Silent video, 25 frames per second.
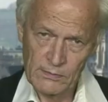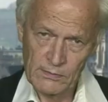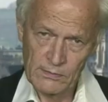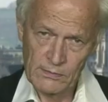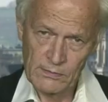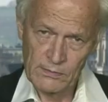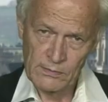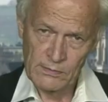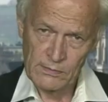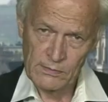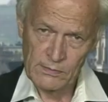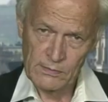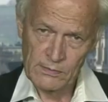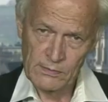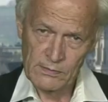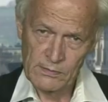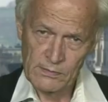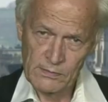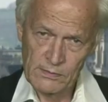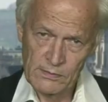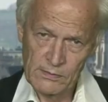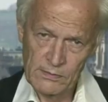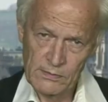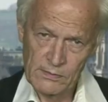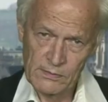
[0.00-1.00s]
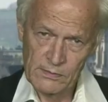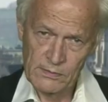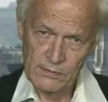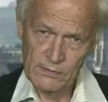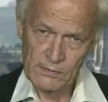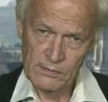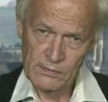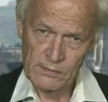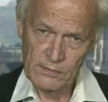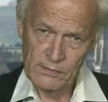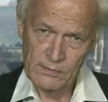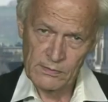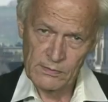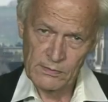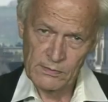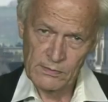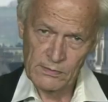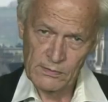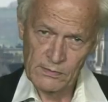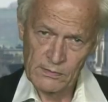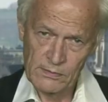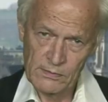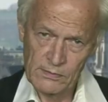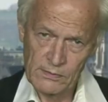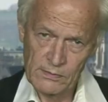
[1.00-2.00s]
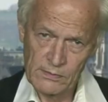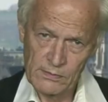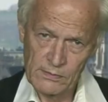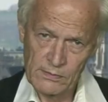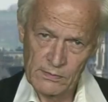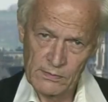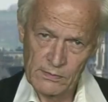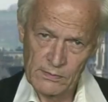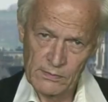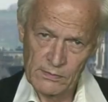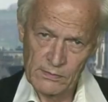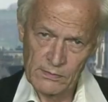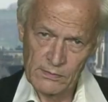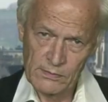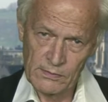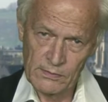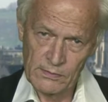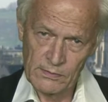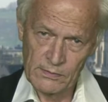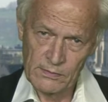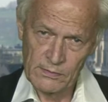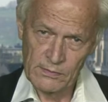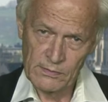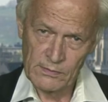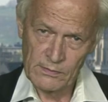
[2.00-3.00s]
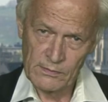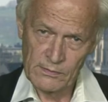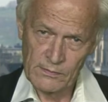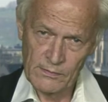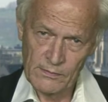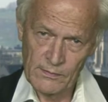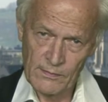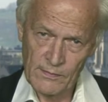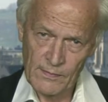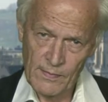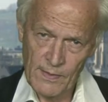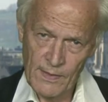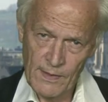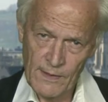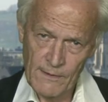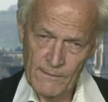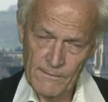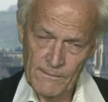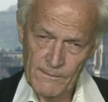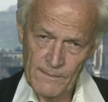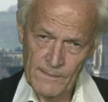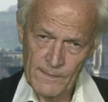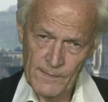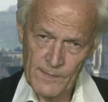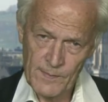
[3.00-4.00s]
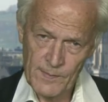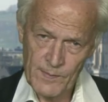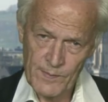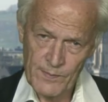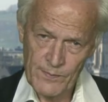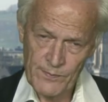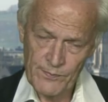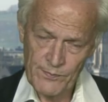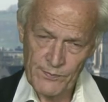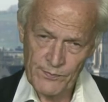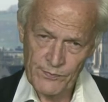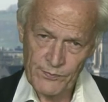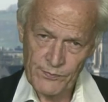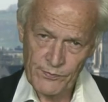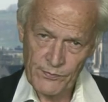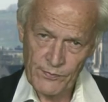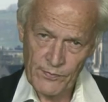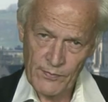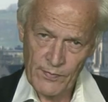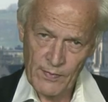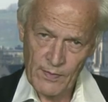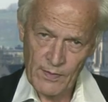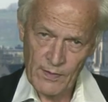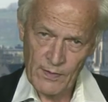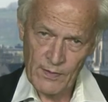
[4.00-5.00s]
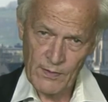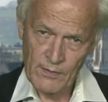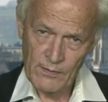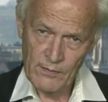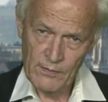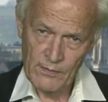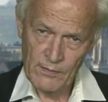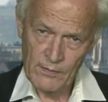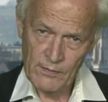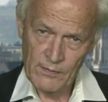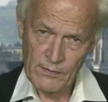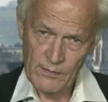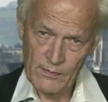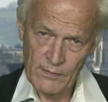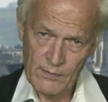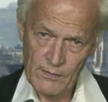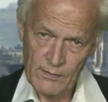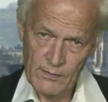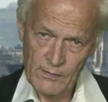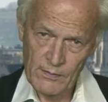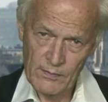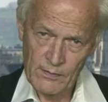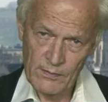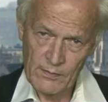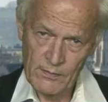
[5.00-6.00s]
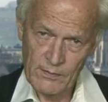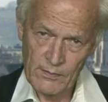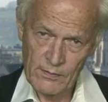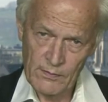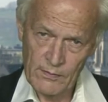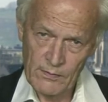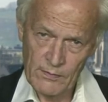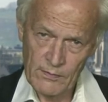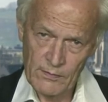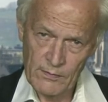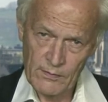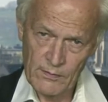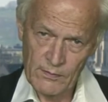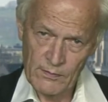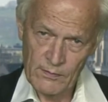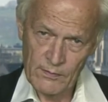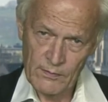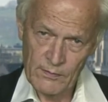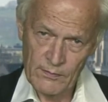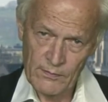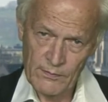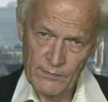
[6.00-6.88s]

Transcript: (silent)